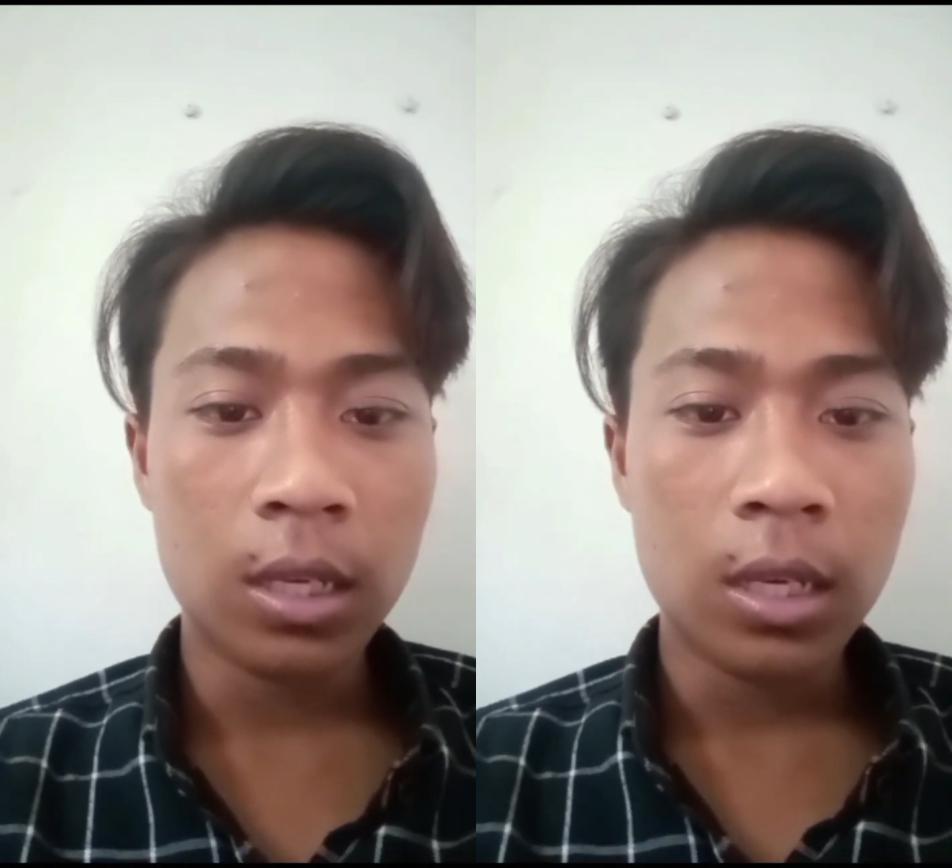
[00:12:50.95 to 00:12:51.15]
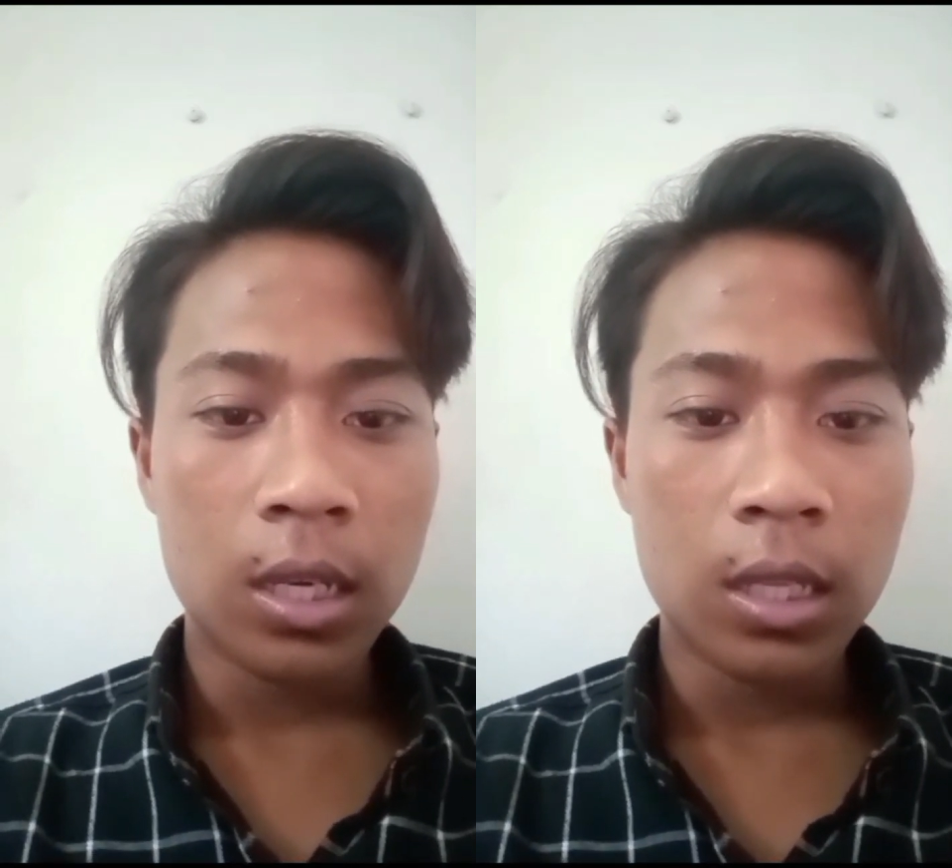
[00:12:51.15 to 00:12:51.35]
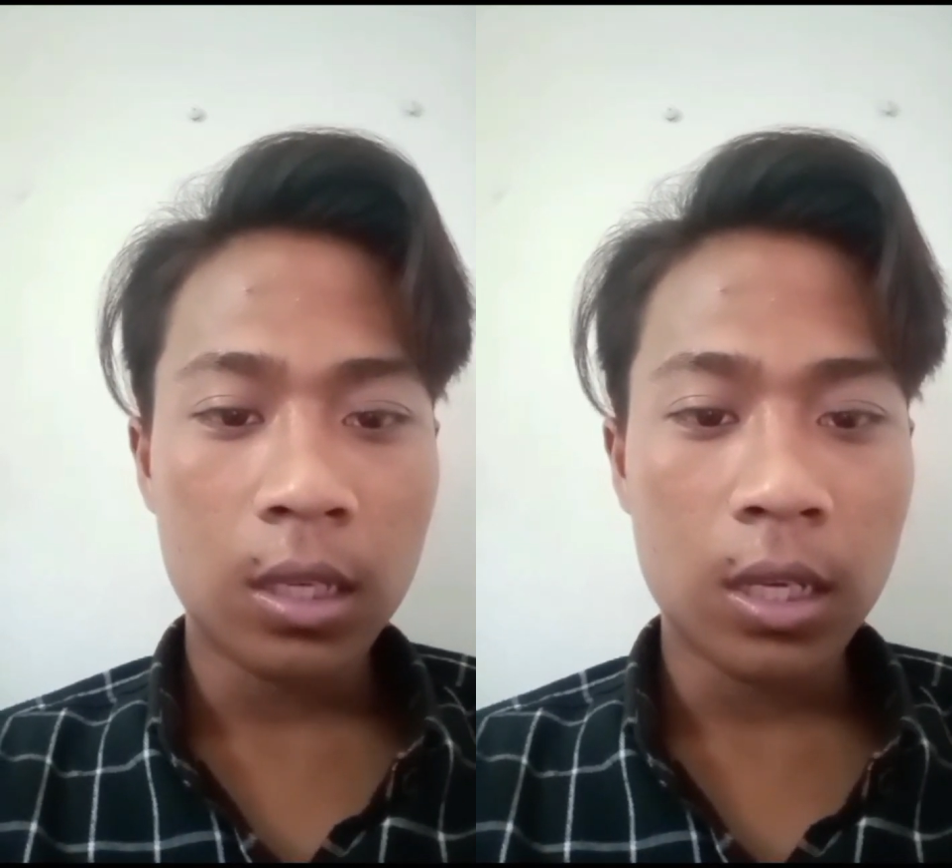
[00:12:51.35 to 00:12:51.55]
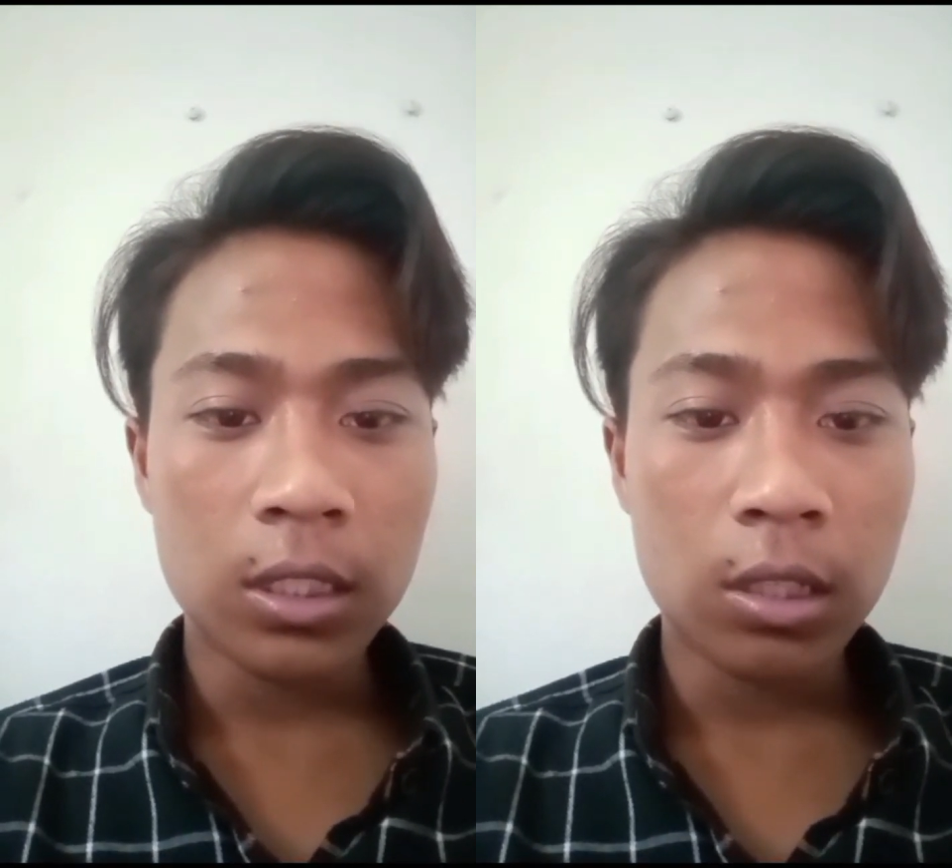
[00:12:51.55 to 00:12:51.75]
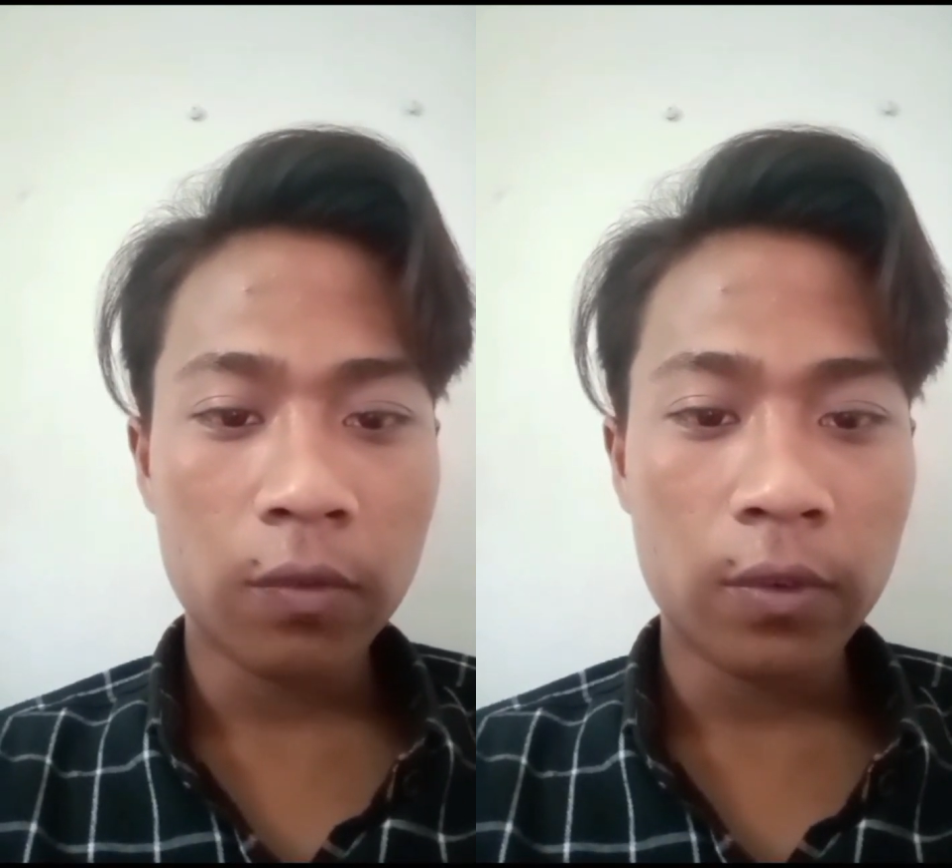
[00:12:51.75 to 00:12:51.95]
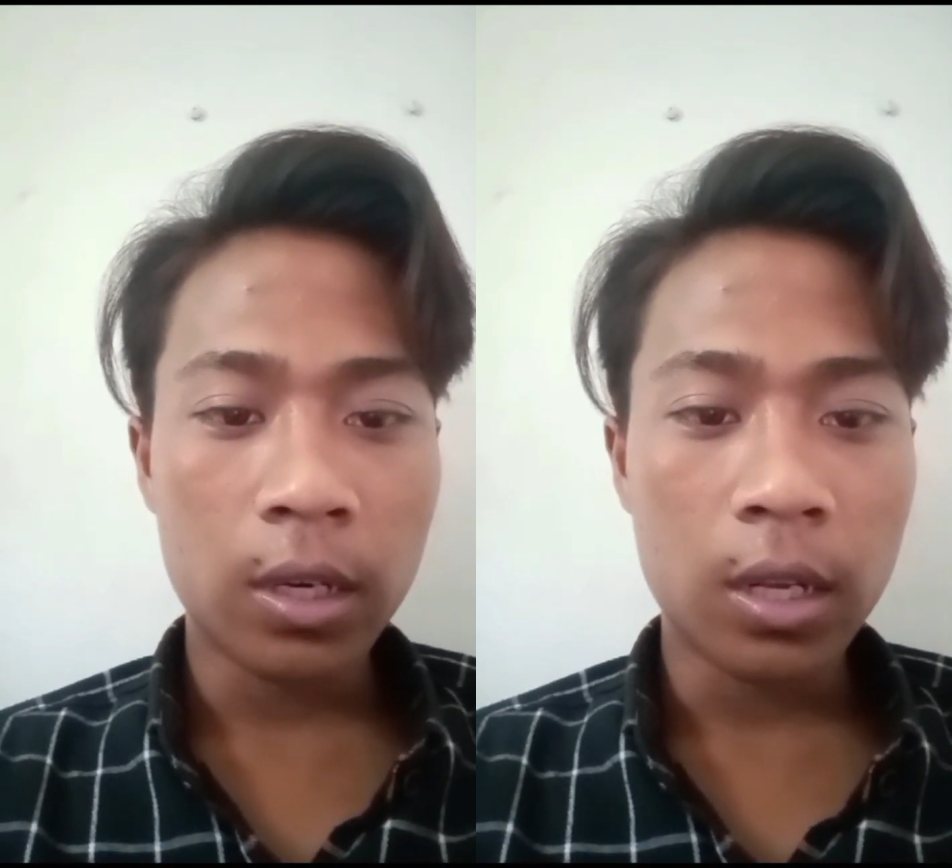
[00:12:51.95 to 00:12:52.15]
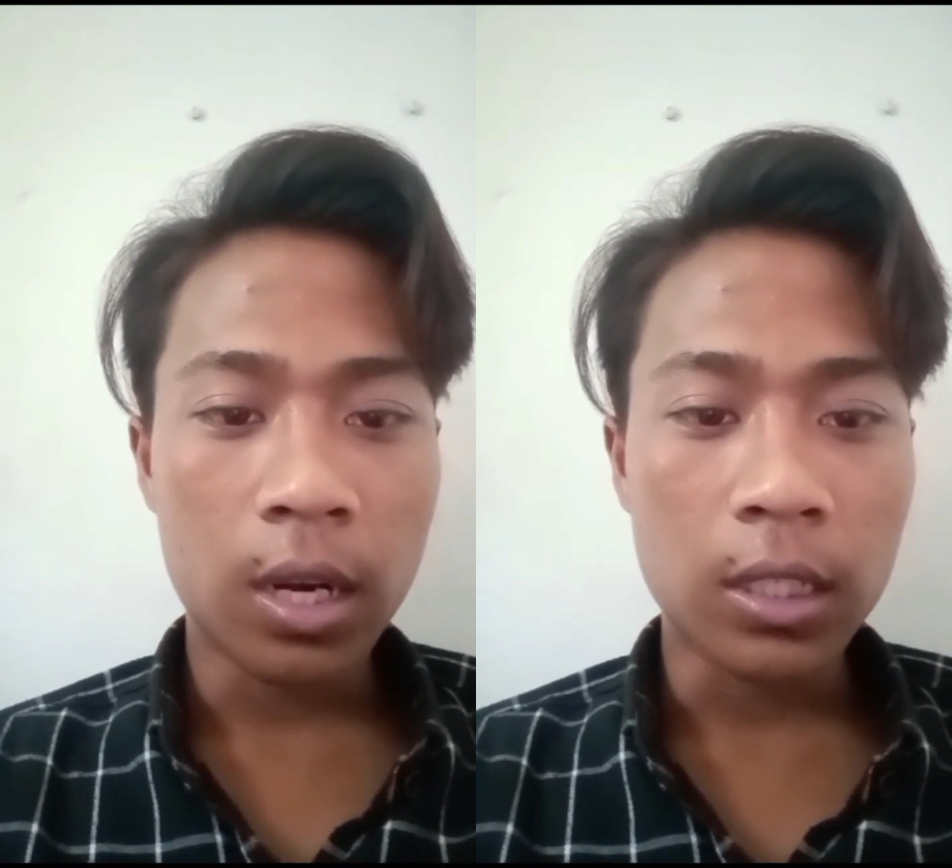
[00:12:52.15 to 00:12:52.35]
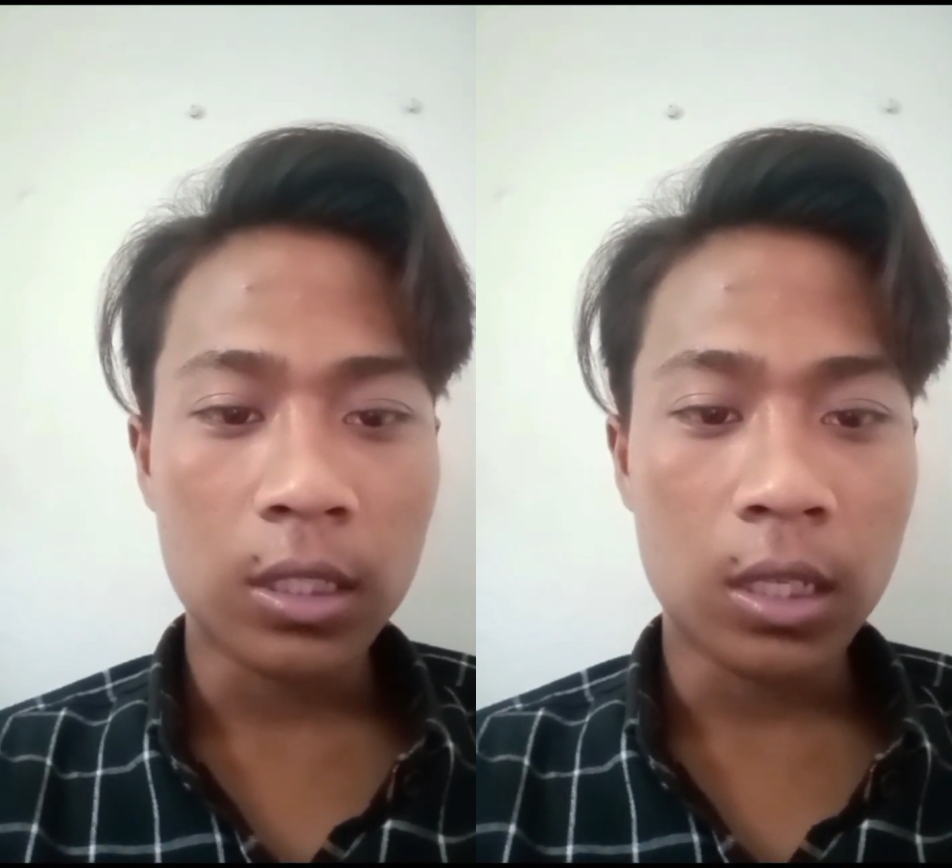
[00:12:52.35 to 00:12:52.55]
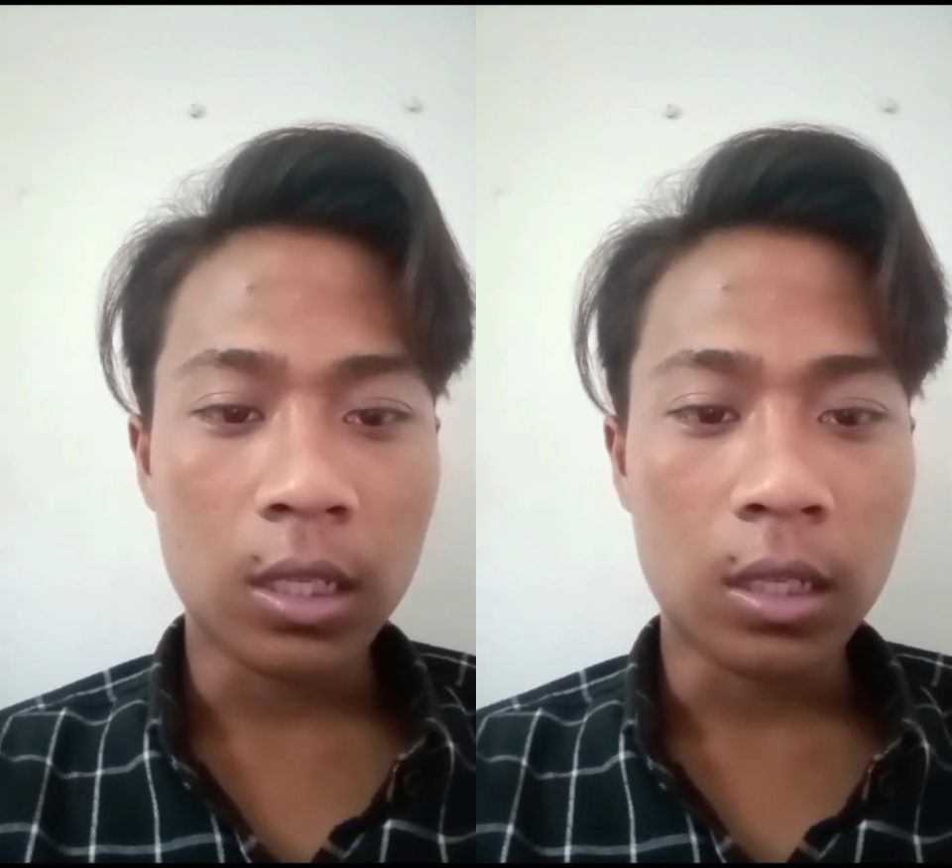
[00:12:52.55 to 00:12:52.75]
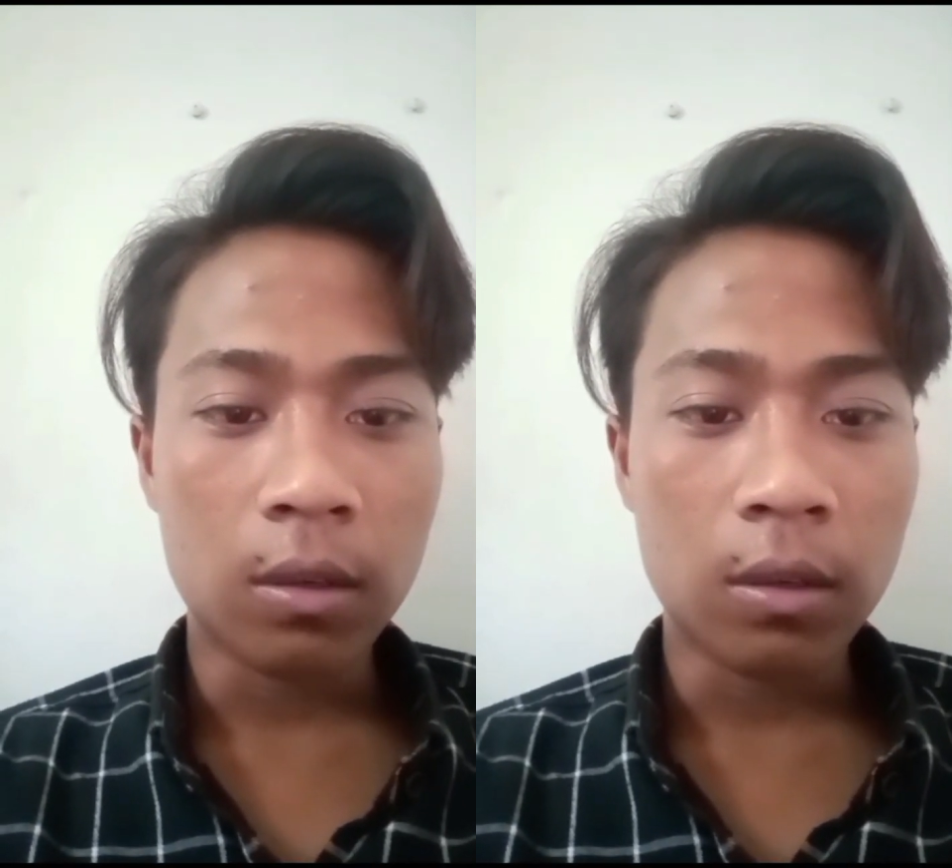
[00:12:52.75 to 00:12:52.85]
in the case of inhalation,